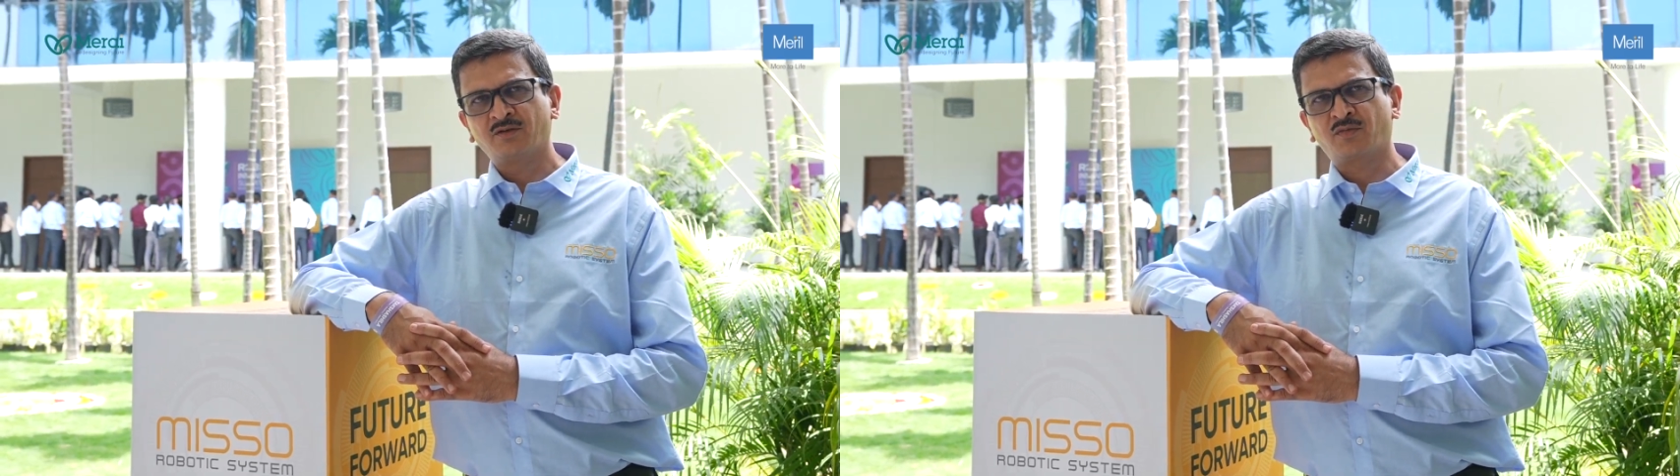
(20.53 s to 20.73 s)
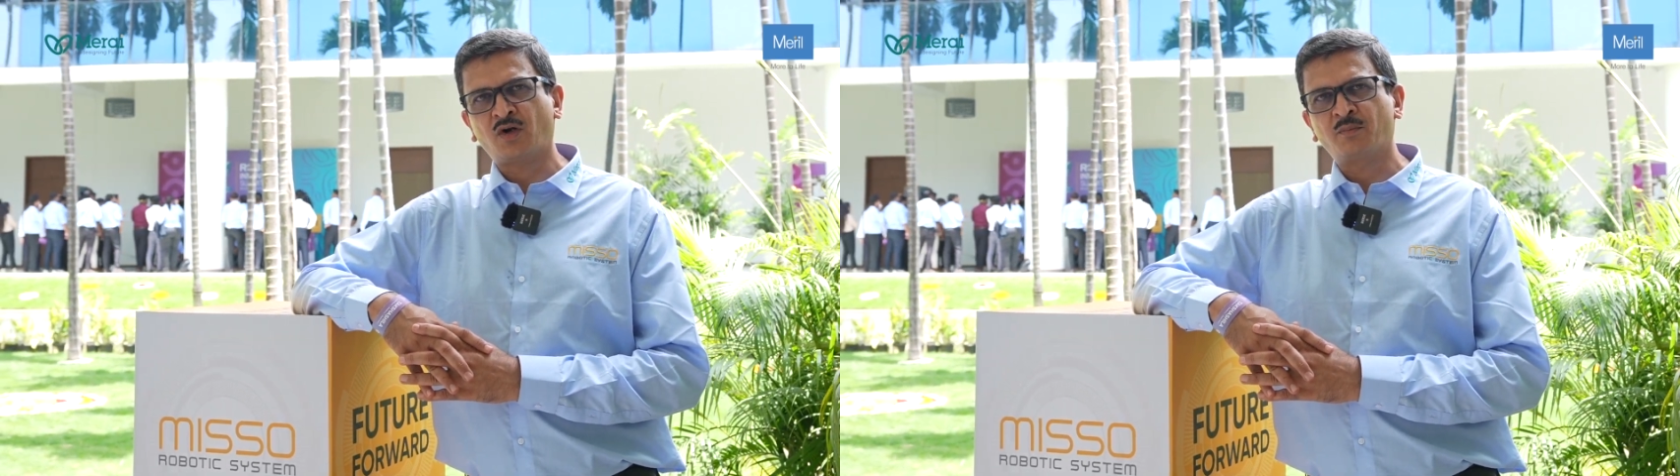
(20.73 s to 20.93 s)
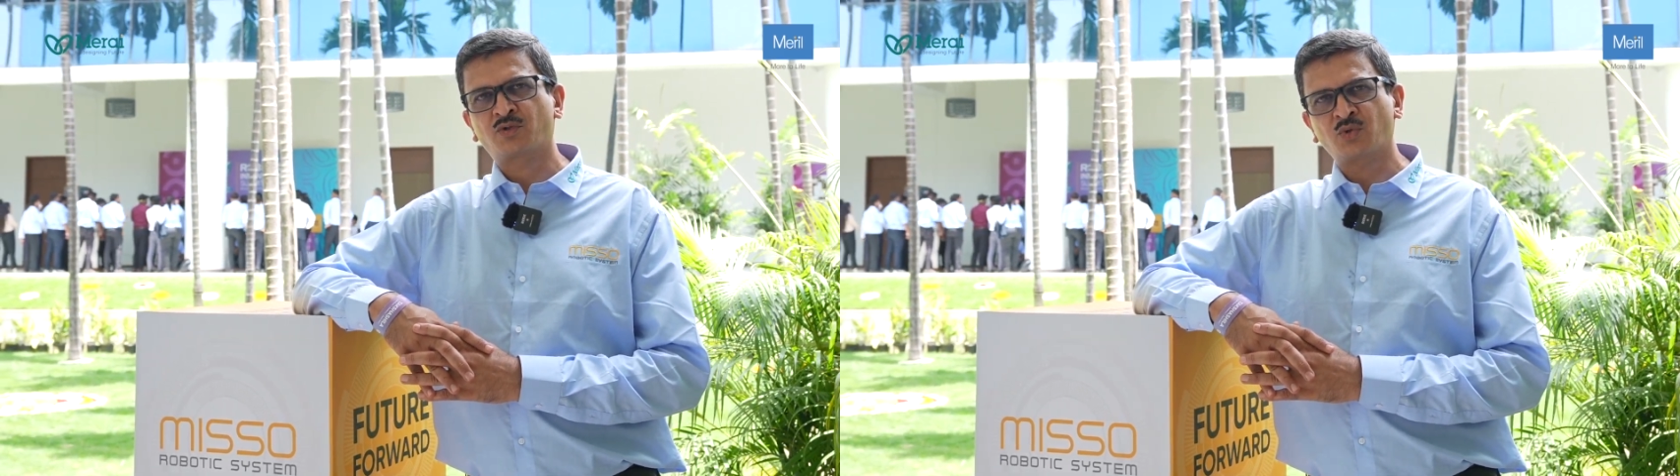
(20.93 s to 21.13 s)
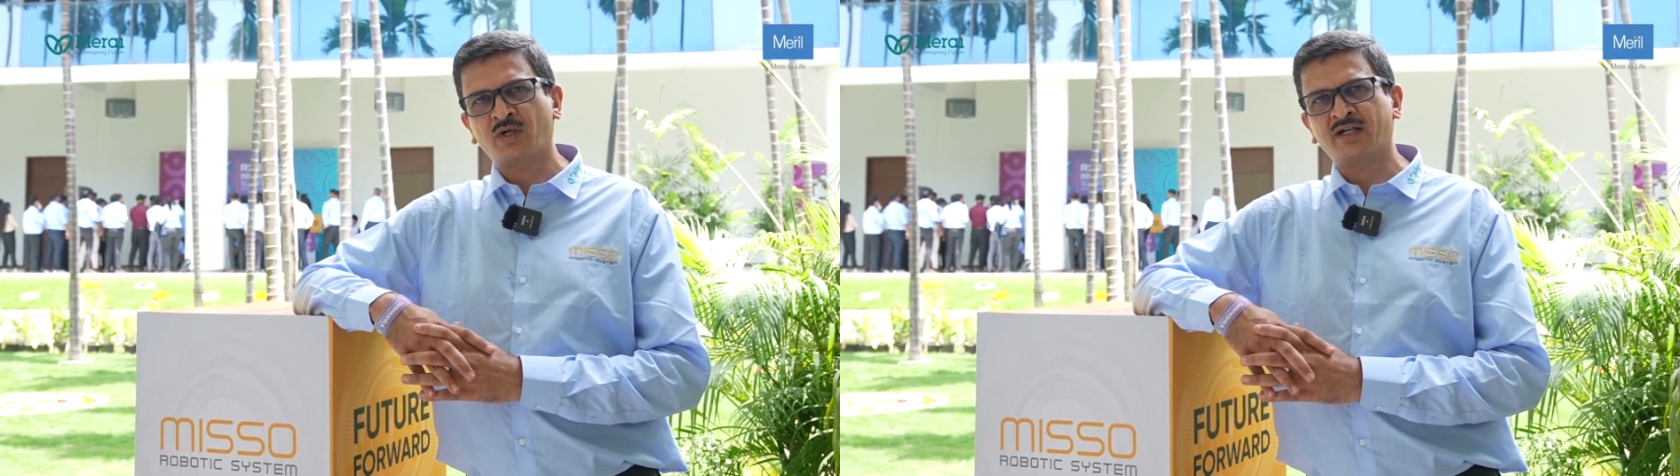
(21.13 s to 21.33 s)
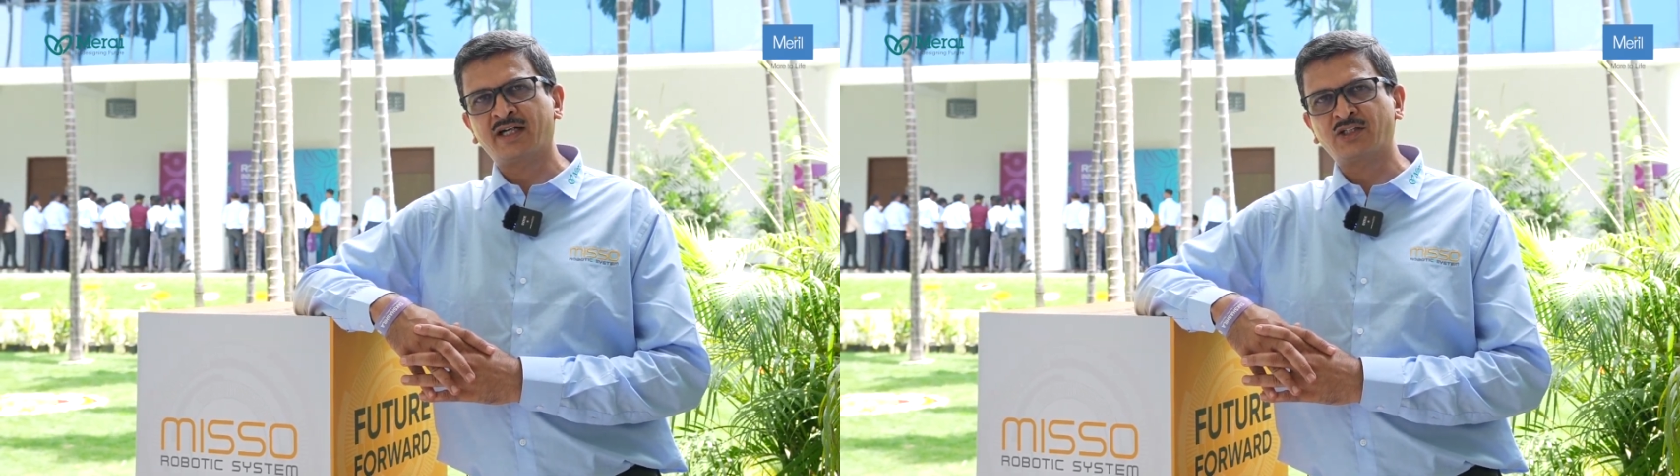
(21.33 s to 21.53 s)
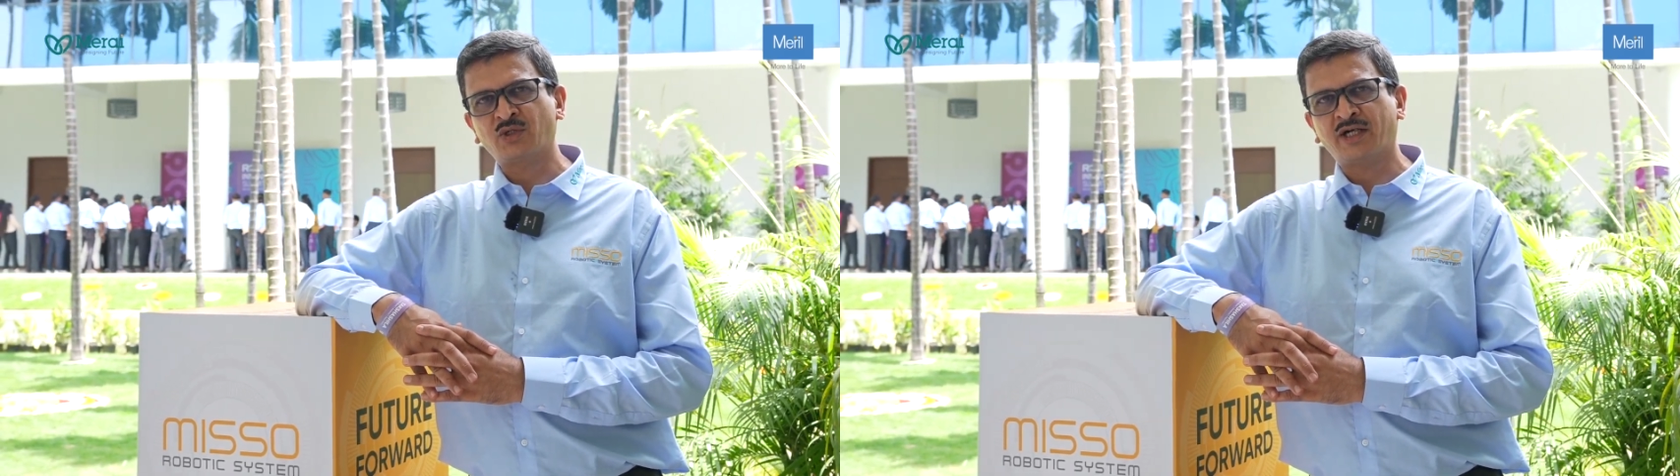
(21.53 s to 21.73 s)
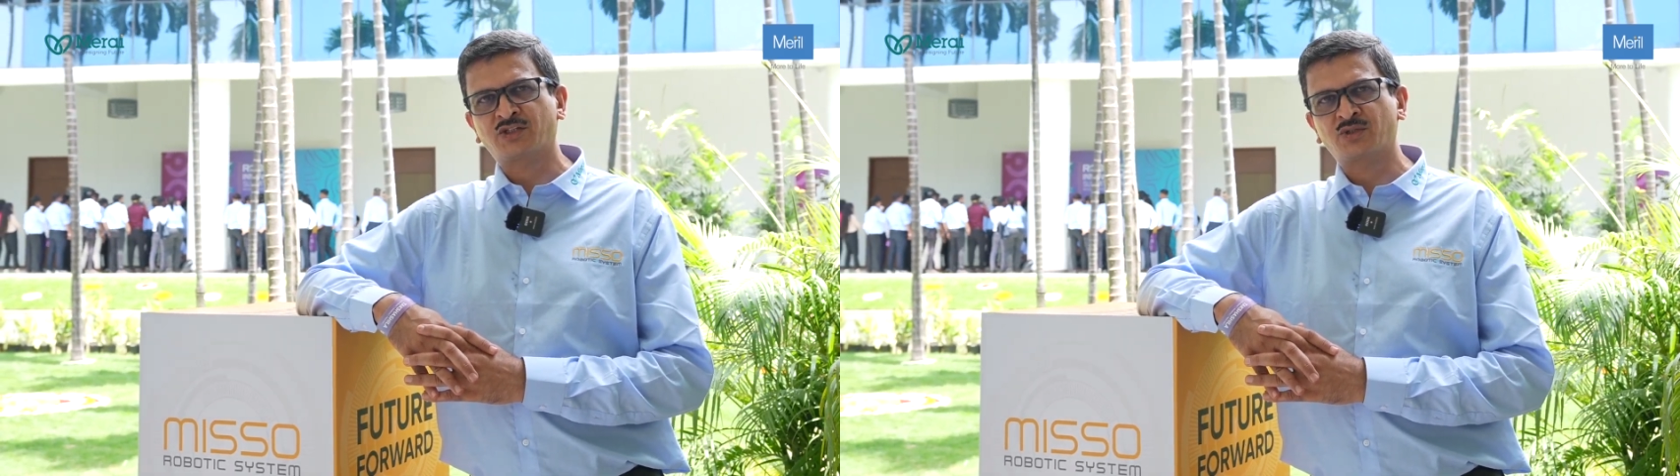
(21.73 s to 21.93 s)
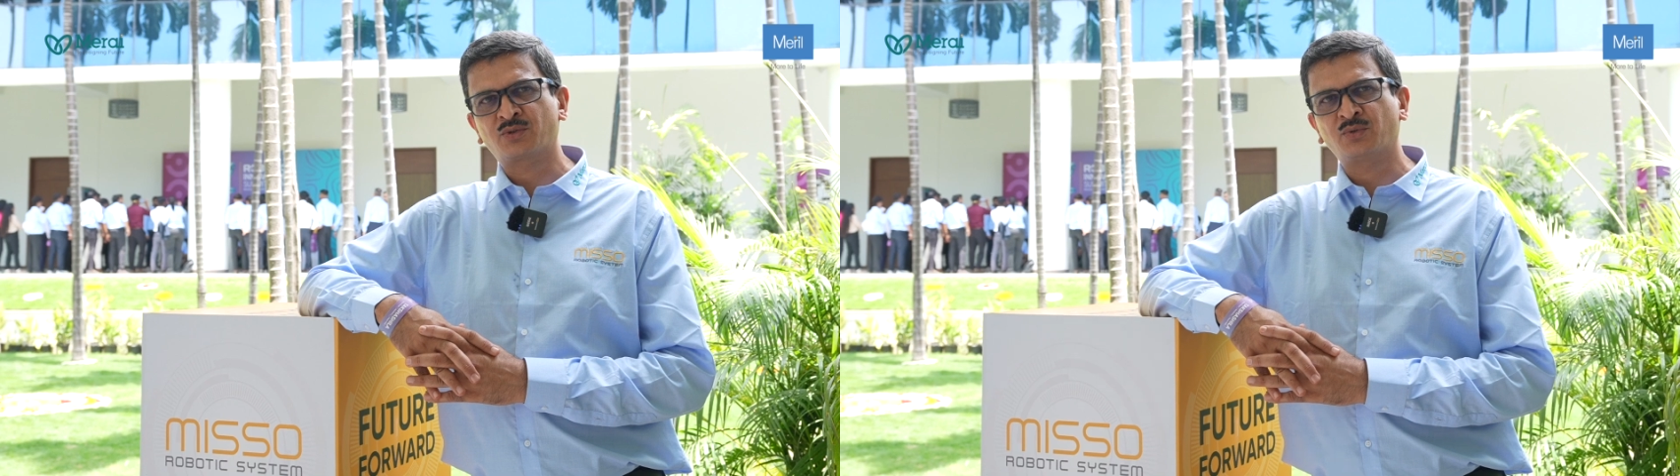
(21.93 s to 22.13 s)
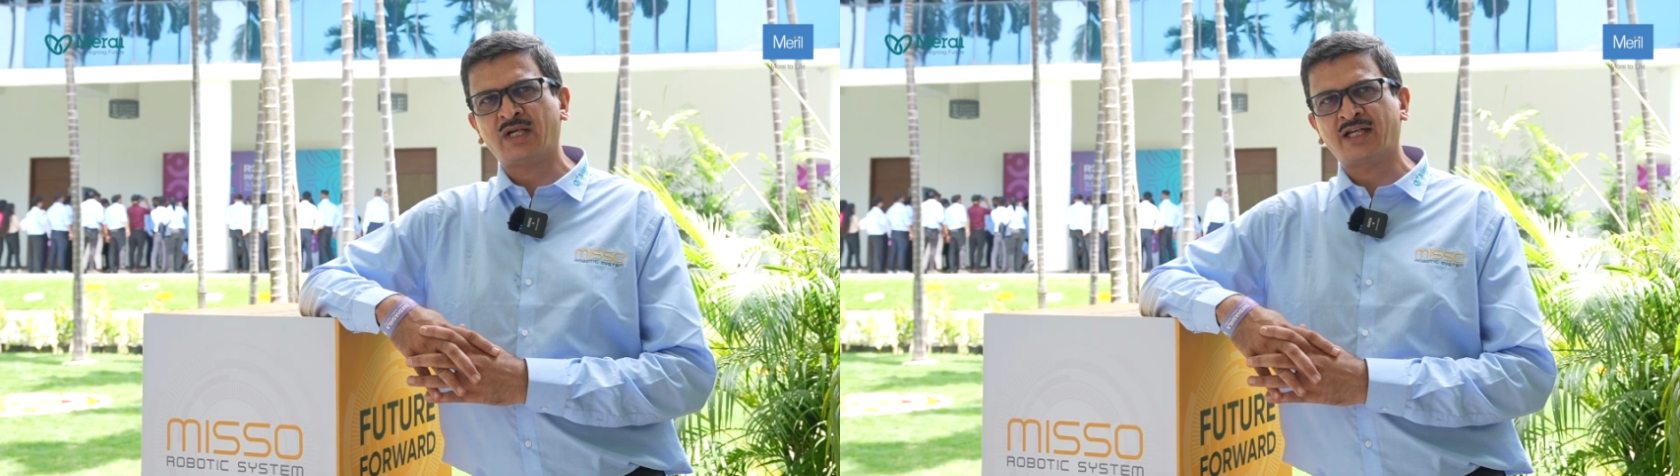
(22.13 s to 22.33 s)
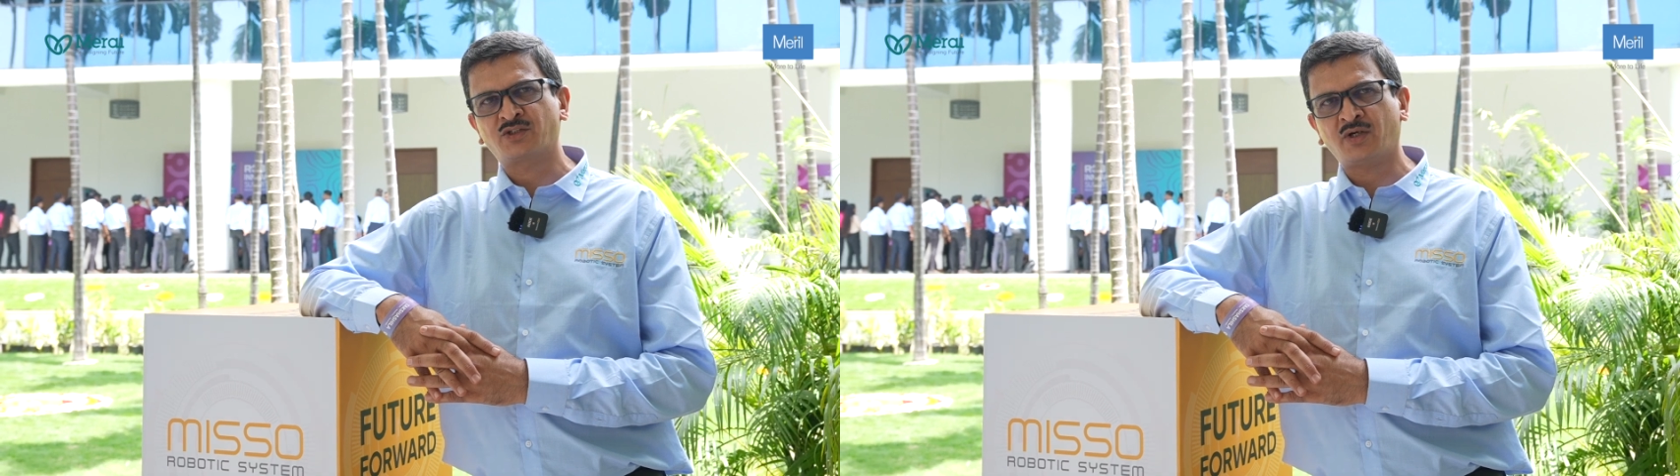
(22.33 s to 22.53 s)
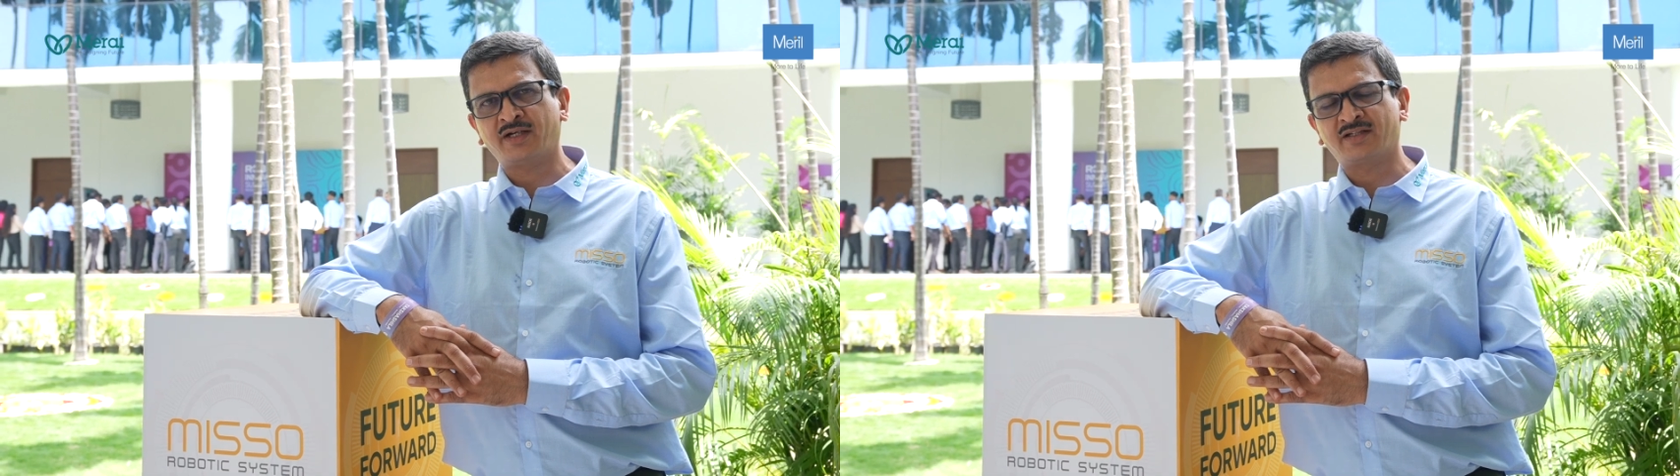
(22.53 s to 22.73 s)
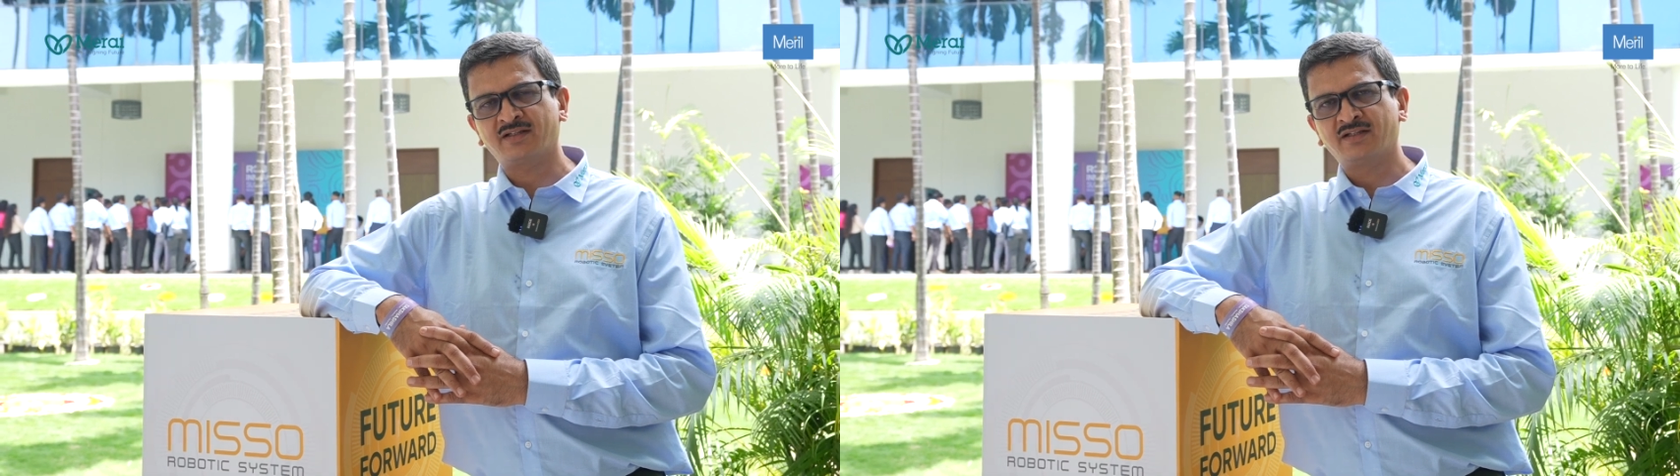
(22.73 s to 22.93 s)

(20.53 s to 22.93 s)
from 200 joints to 2 lakh joint